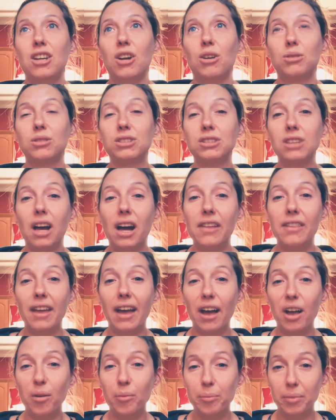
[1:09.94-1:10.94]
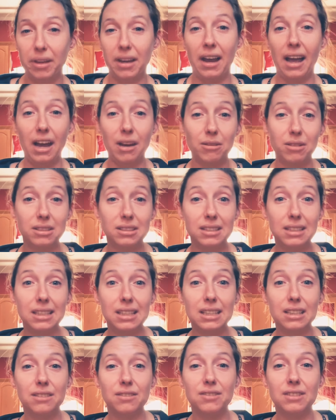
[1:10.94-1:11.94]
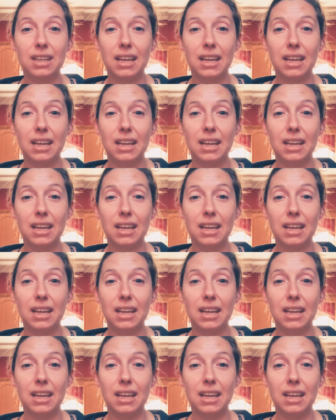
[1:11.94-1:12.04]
saw the help that I received